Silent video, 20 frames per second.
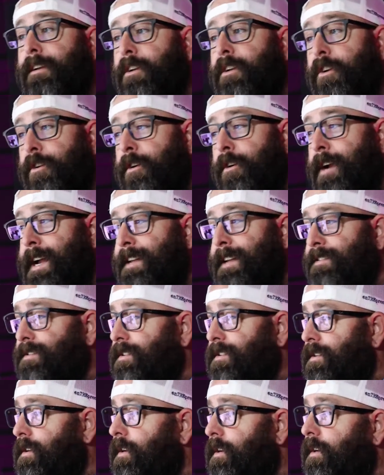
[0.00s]

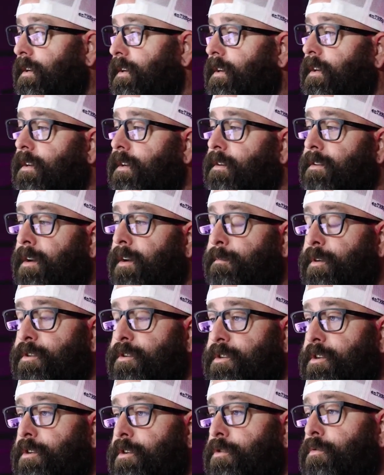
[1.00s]
Congrats. Number
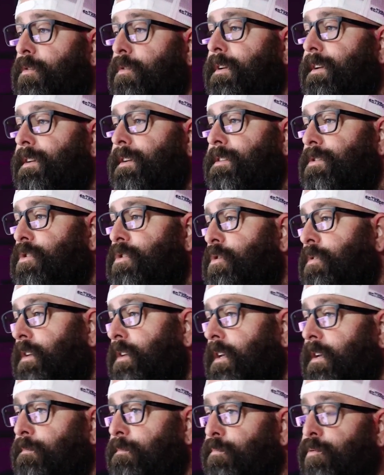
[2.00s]
two is to
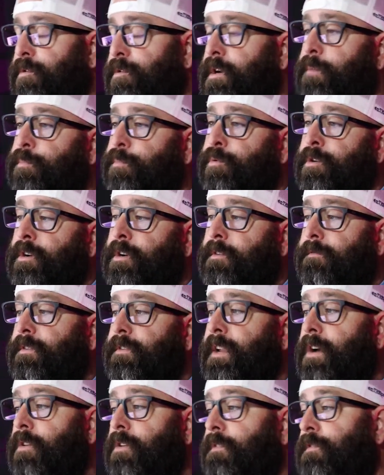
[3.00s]
get pre-approved.
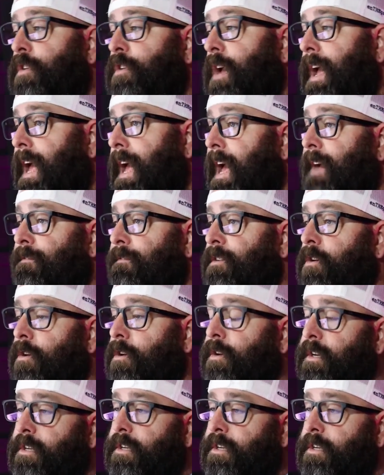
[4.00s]
Now, if you haven't already